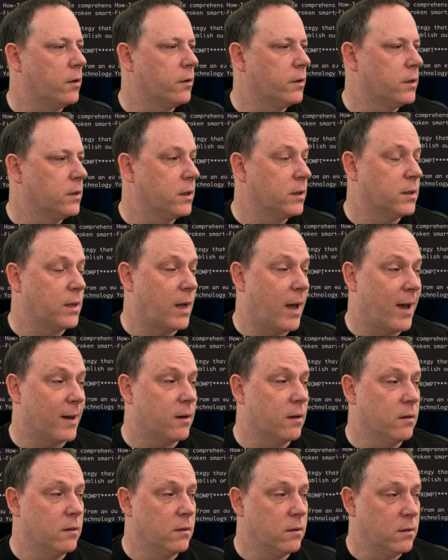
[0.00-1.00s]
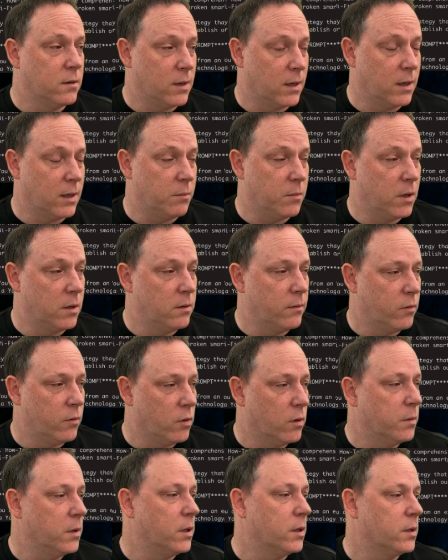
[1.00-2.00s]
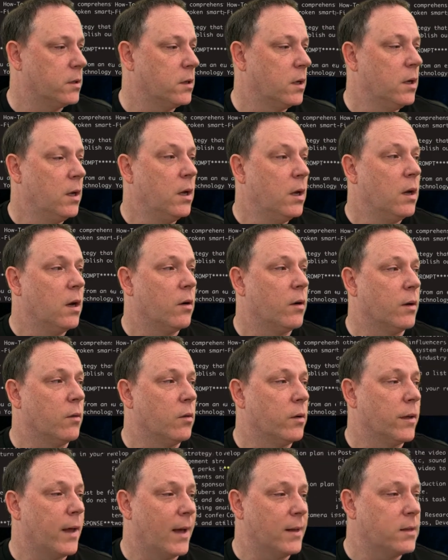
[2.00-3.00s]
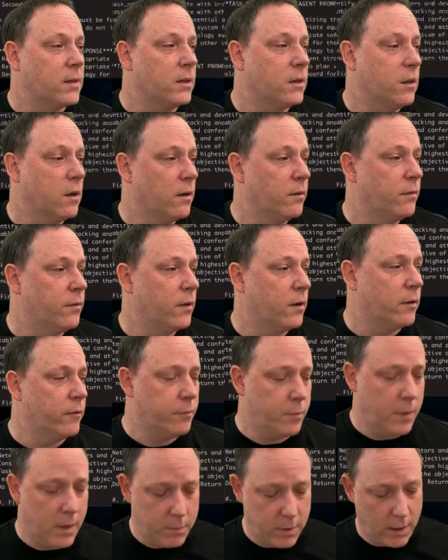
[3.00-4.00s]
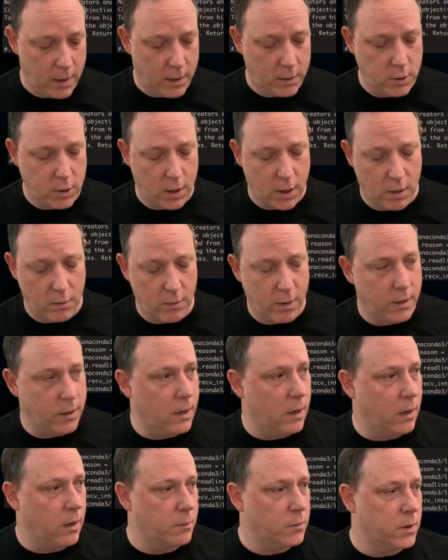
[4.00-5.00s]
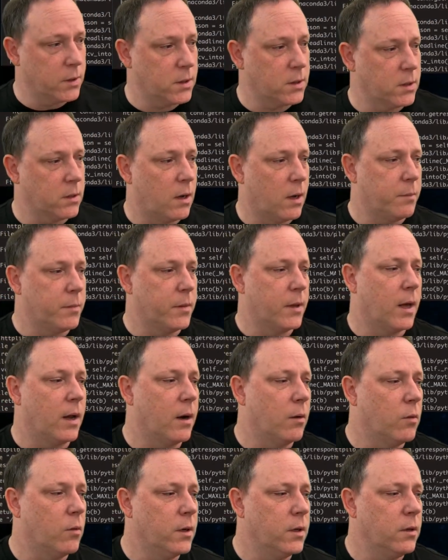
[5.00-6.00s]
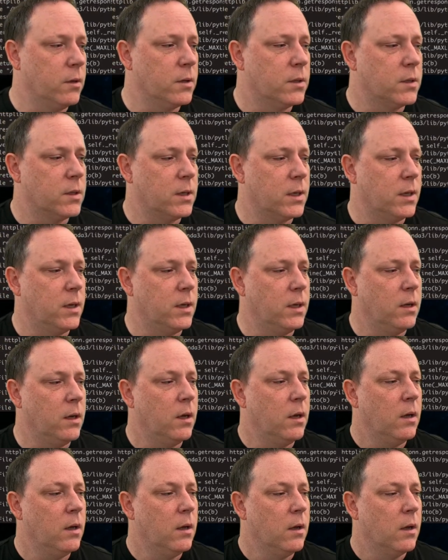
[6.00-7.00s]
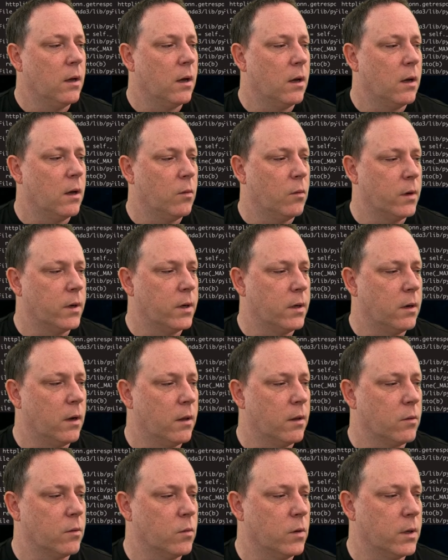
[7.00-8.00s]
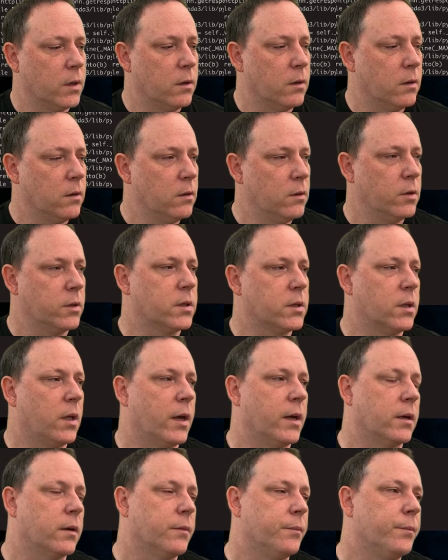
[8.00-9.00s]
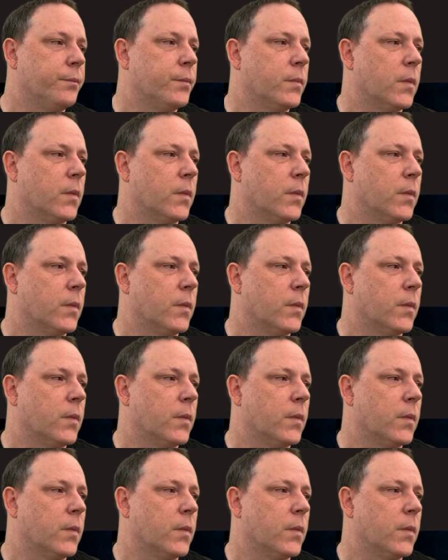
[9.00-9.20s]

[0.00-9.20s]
follow these exact same formulas. All right, well, that's enough of BabyAGI right now. I'm going to stop that. I want you to see what another one looks like.